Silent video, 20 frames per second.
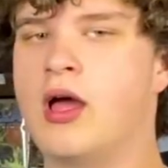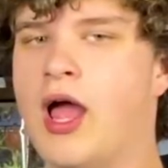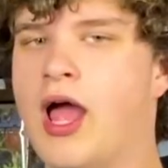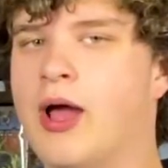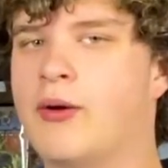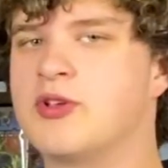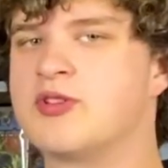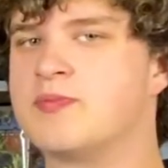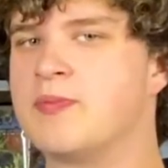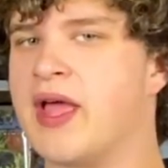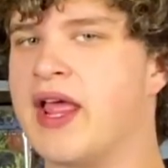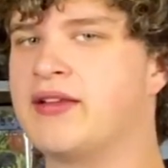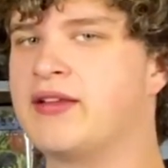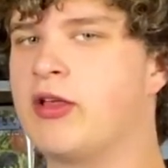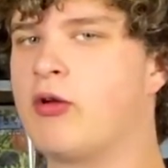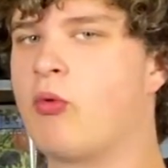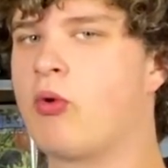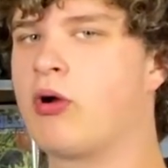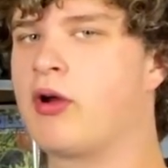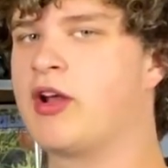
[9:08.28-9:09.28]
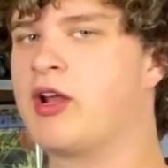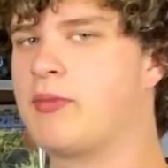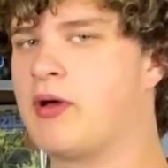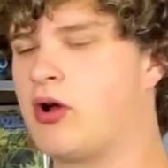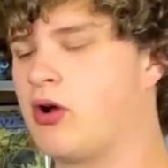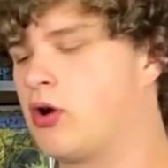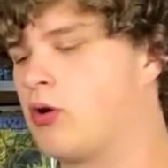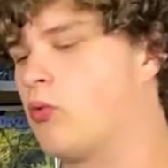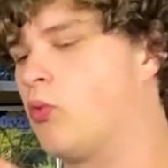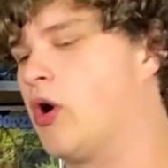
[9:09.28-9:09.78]
I was mainly worried
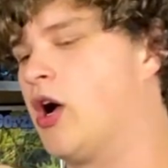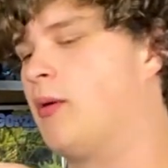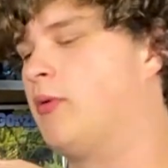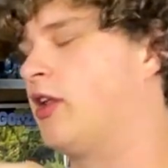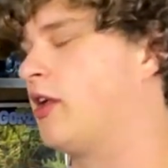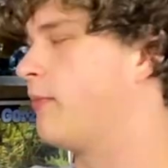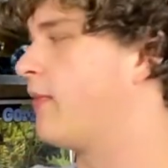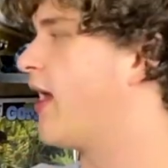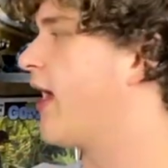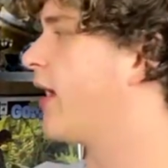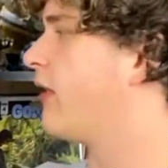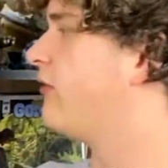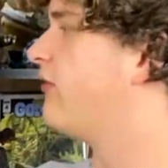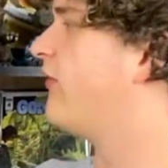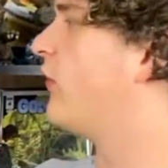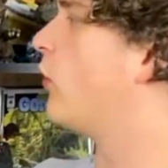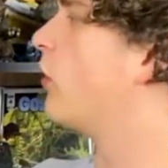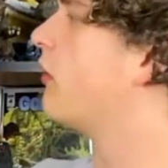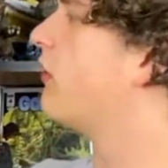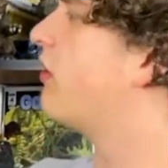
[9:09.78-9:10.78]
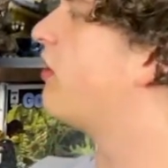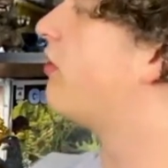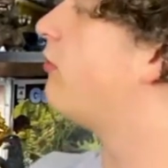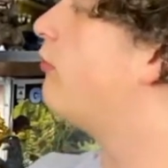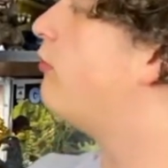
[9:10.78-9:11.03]
about her wobbling back and forth,